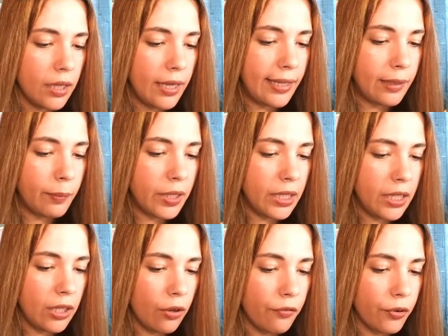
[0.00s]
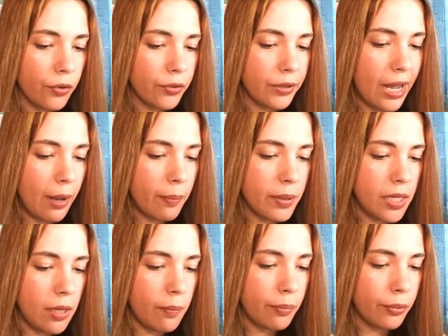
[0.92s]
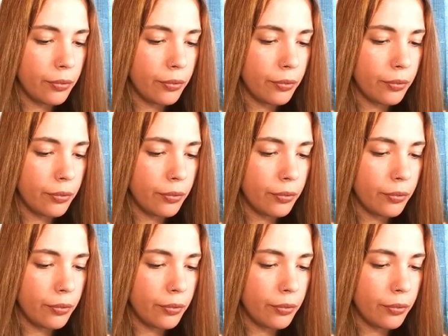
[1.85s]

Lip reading: At the beginning of your upkeep,